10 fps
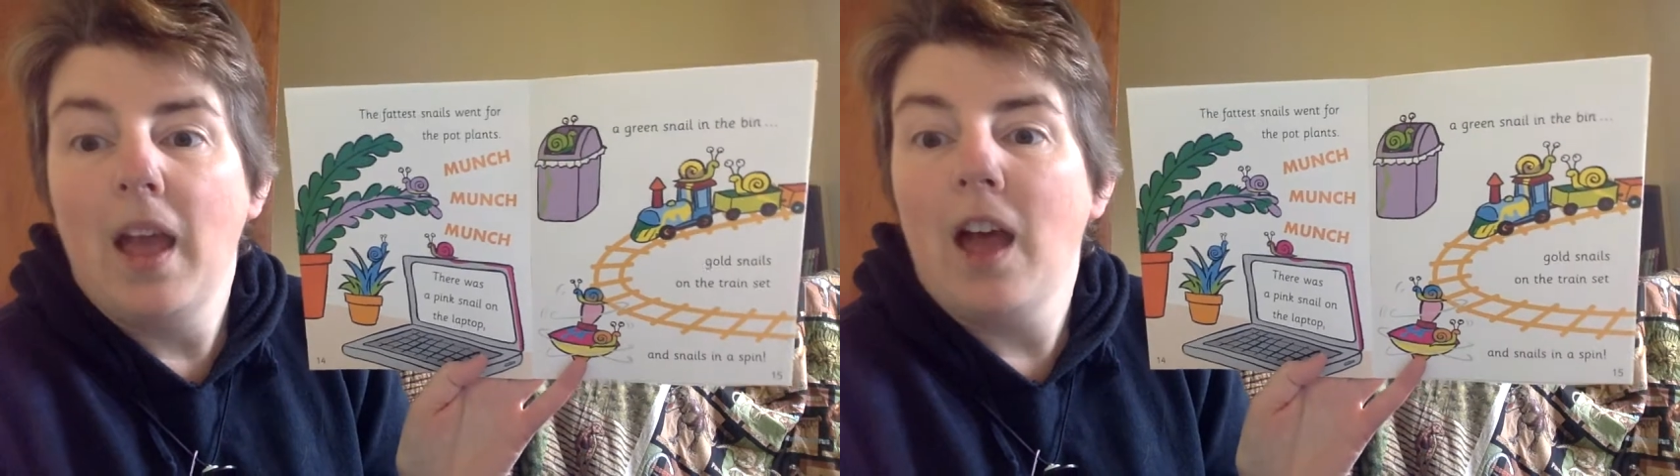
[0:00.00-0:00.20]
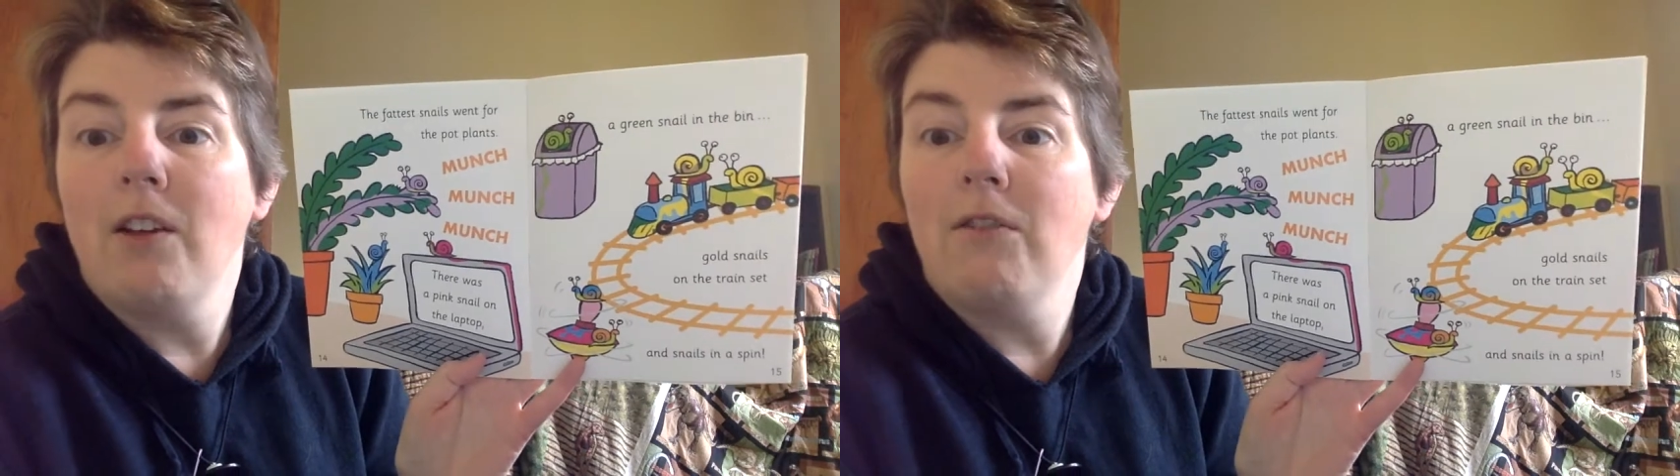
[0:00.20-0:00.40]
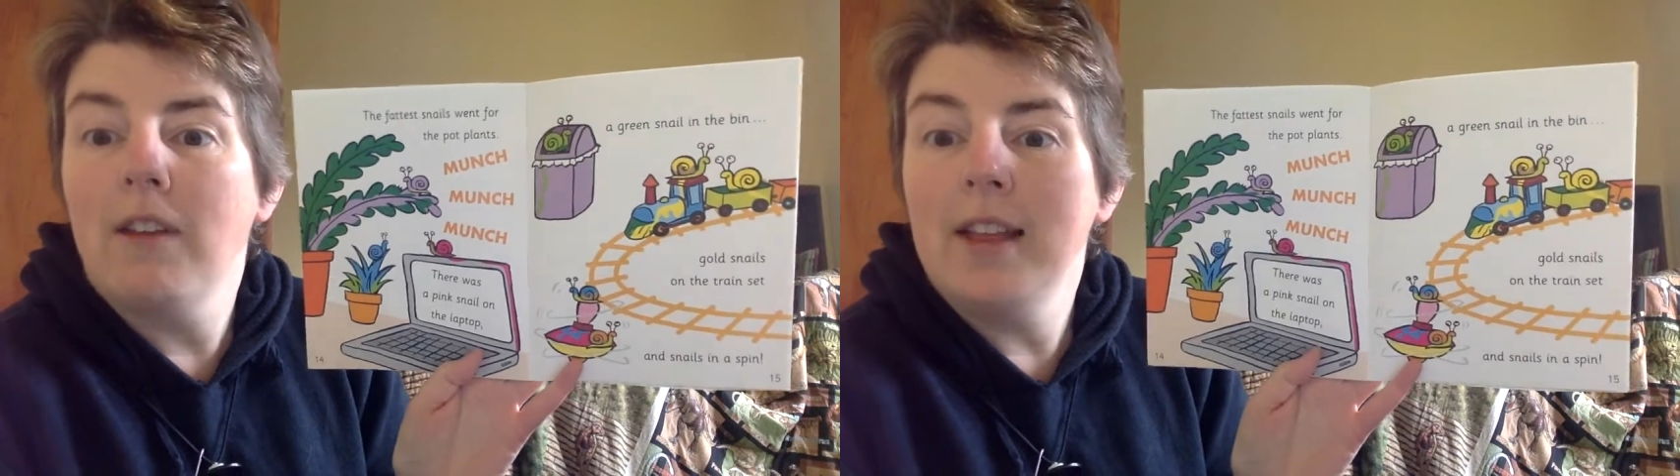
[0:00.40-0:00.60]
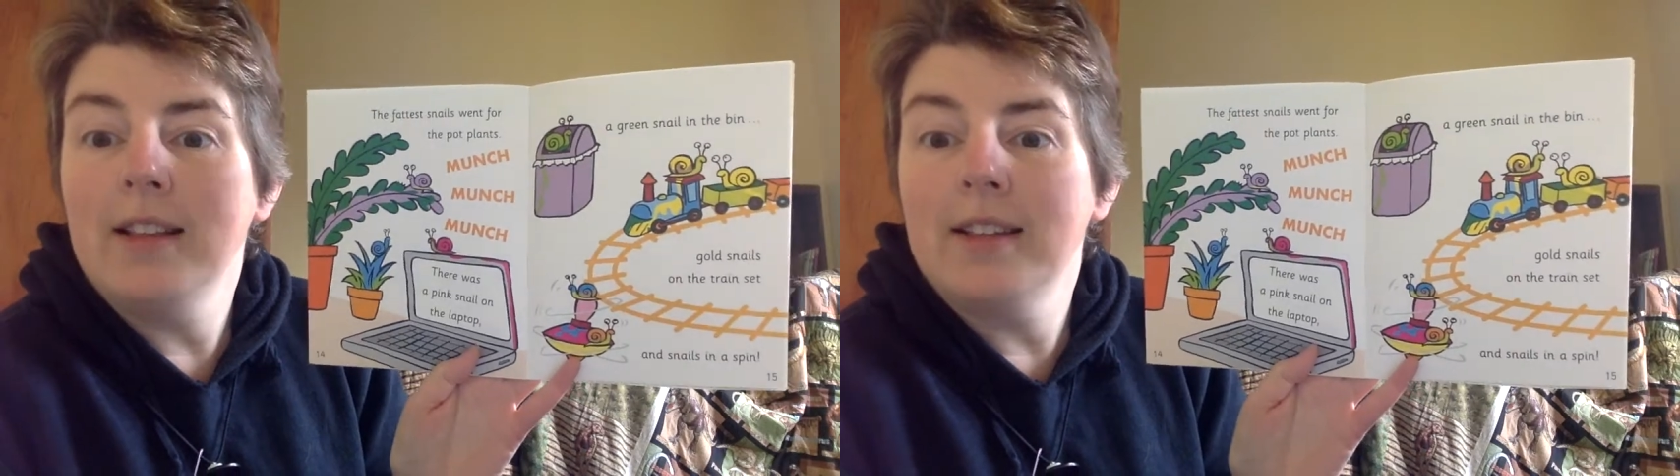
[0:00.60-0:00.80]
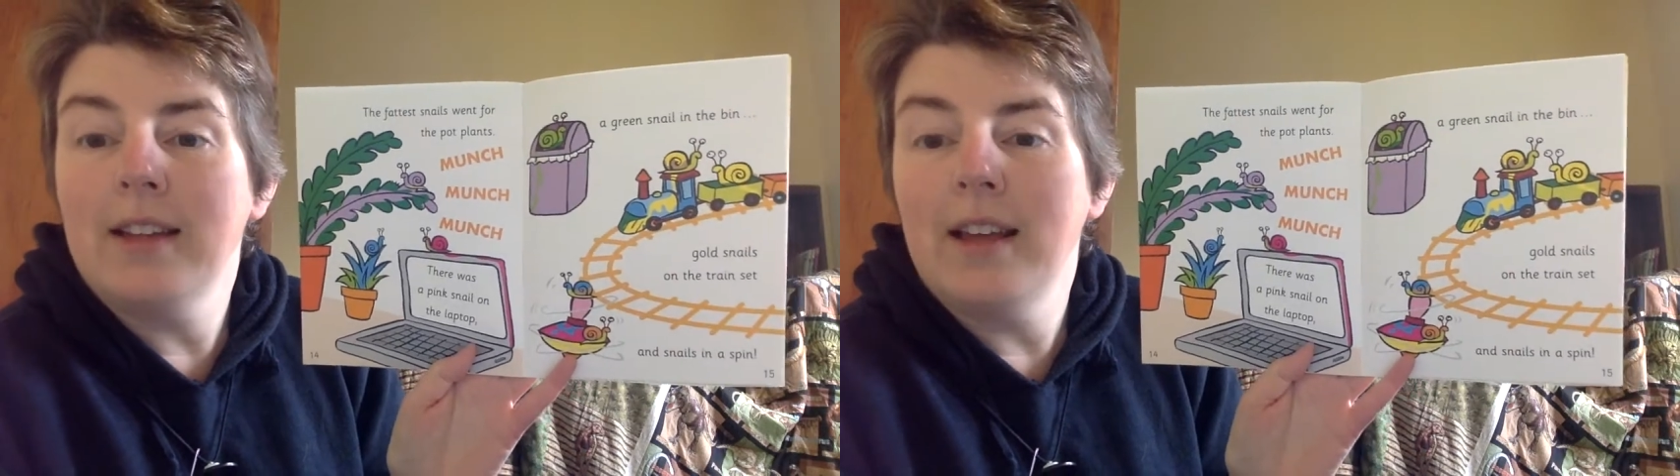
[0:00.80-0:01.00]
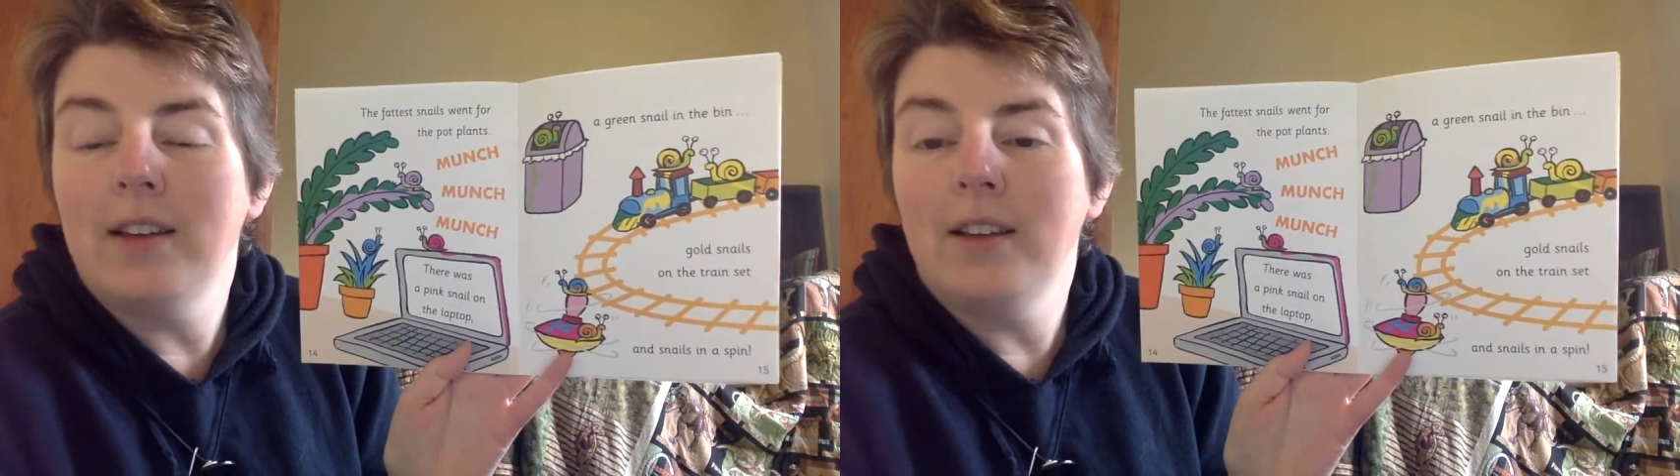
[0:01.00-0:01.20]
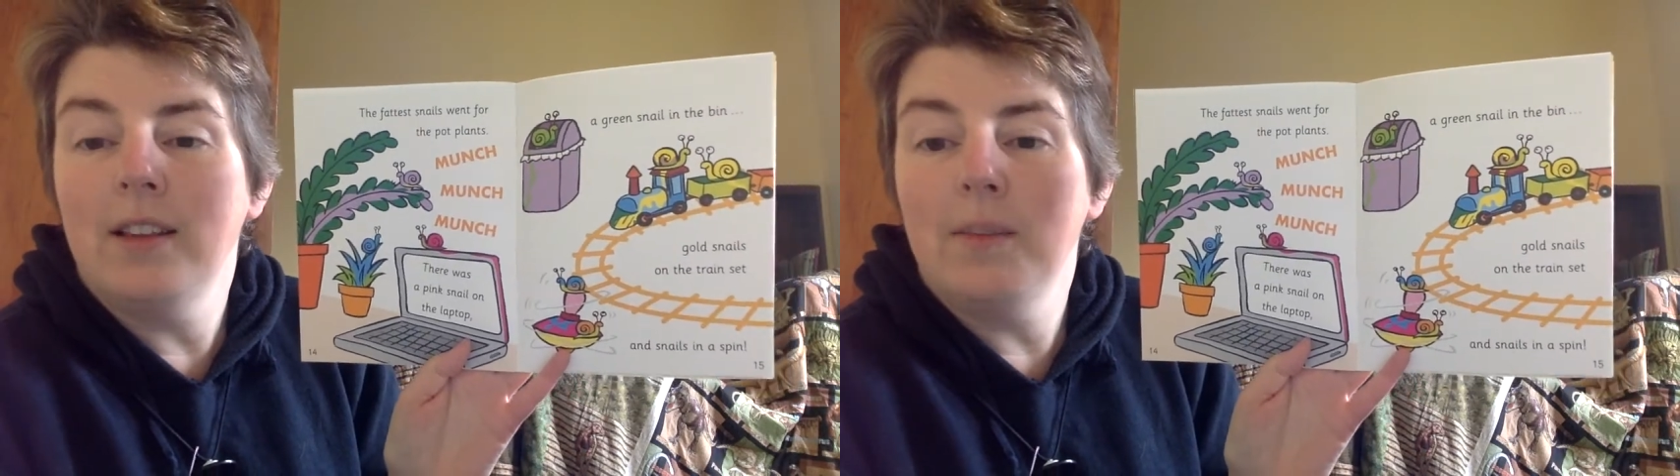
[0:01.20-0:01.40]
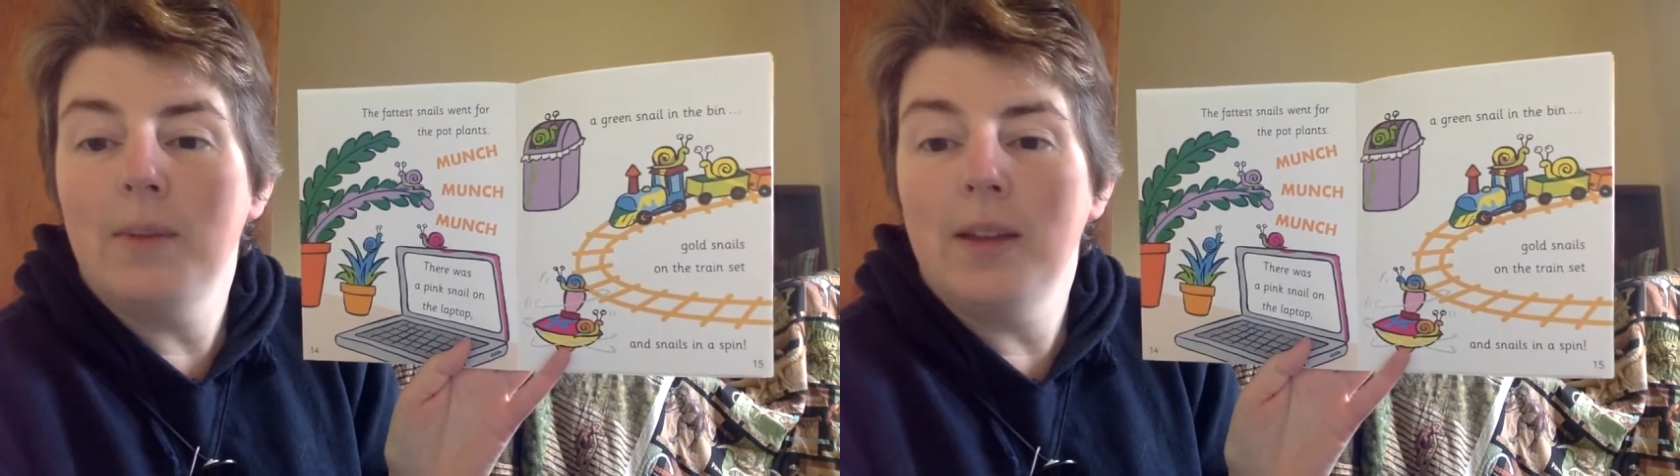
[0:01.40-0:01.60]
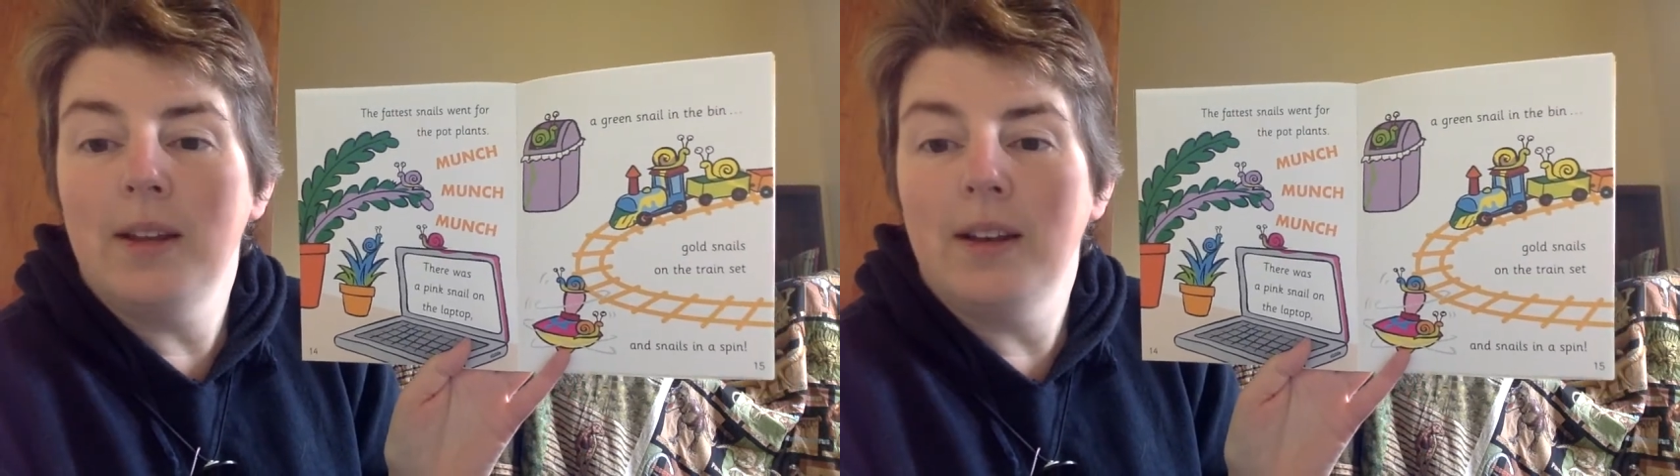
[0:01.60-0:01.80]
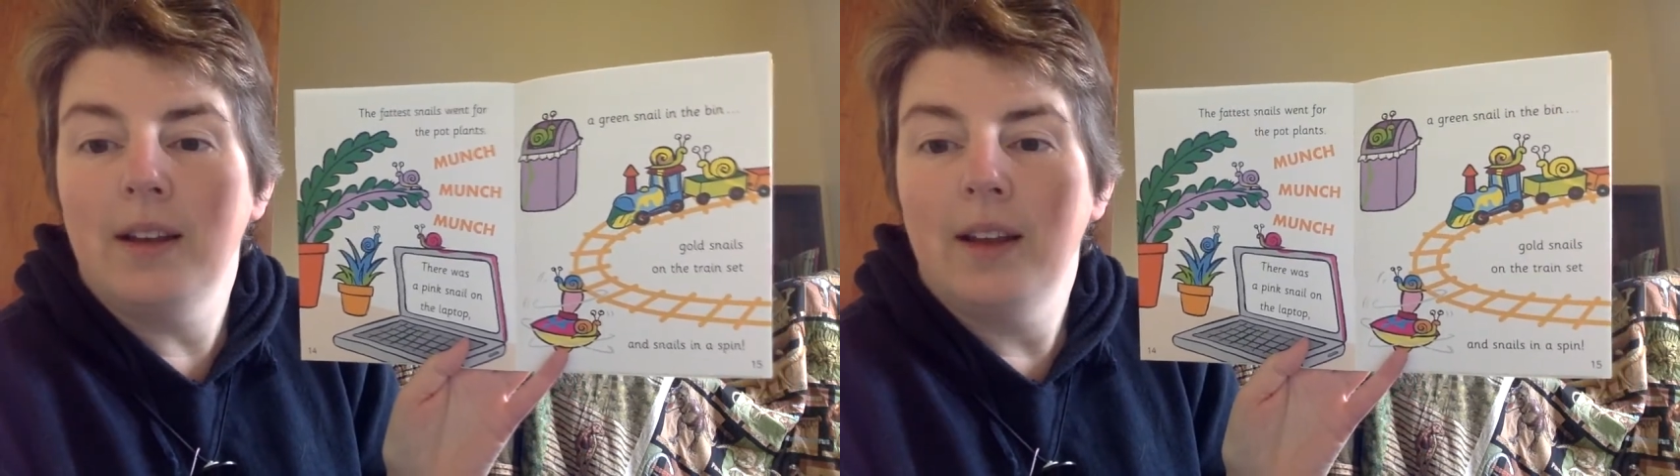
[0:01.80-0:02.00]
a green snail in the
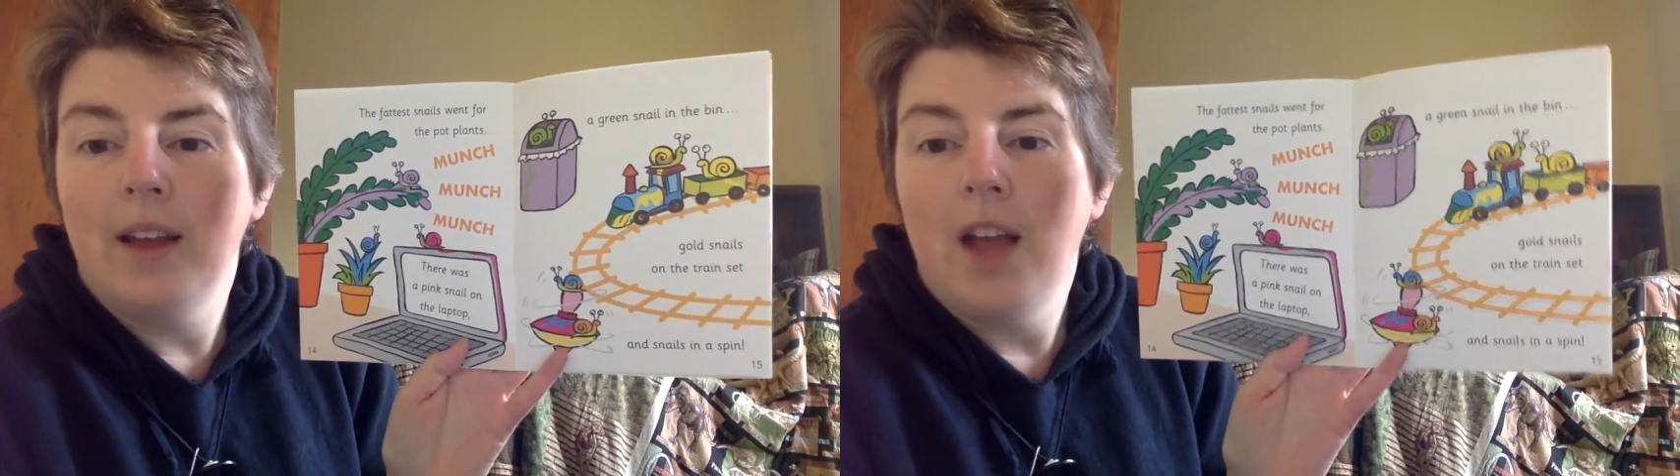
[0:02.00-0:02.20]
bin,